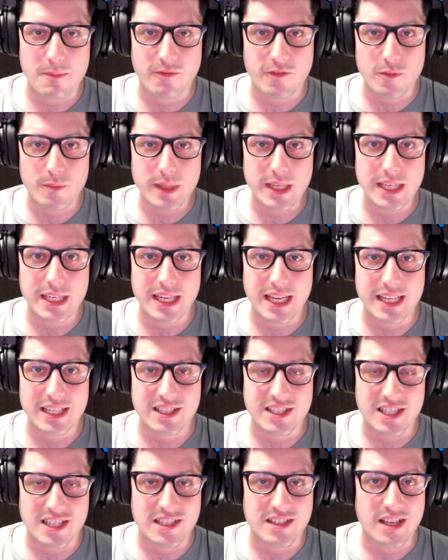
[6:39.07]
For me, it
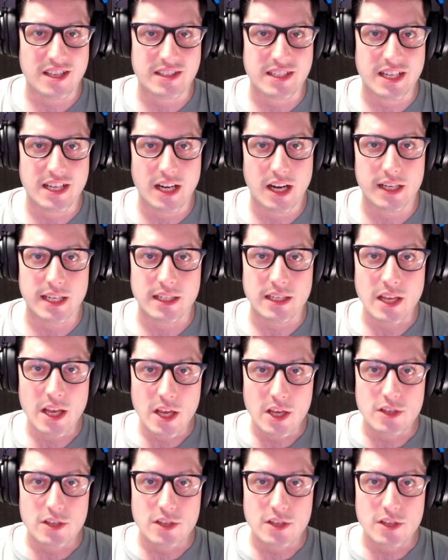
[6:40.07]
just doesn't cut it.